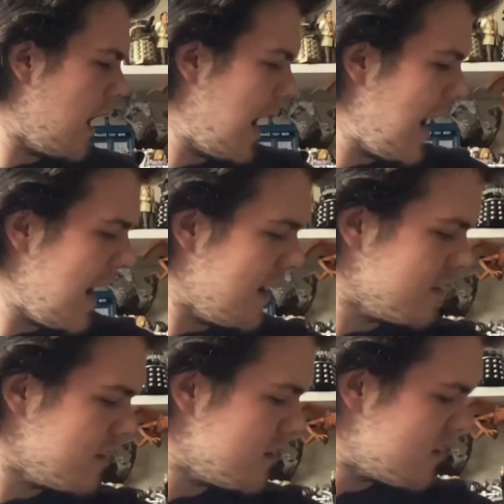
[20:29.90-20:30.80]

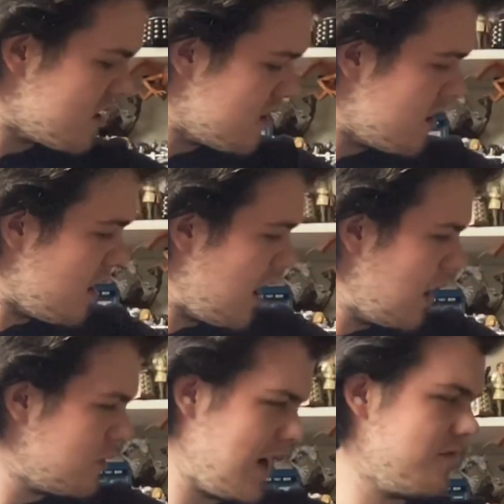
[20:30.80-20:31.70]
and I
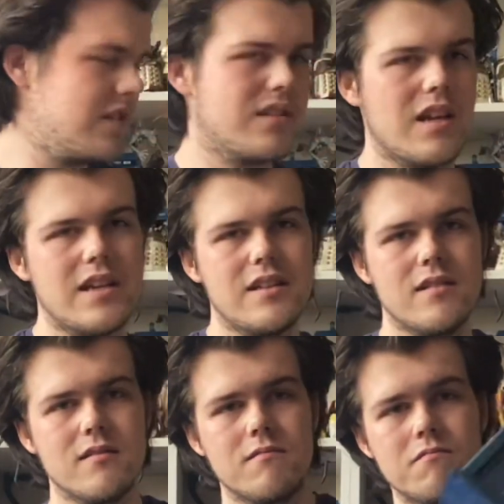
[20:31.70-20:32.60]
would have to say
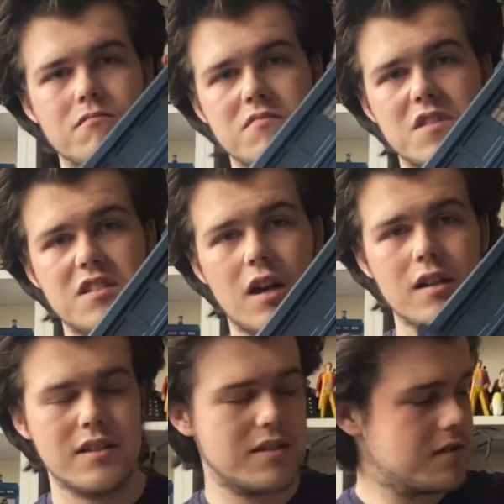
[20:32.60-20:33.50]
the
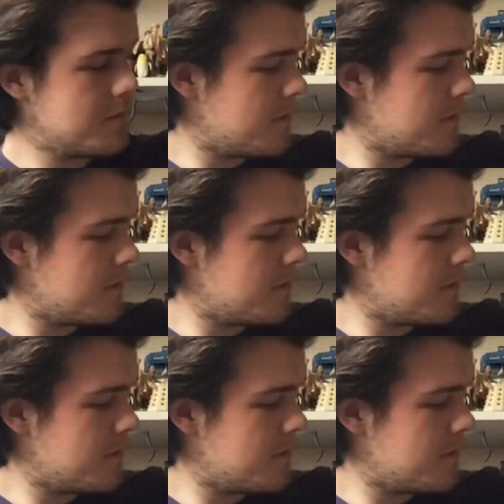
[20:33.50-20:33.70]
TARDIS.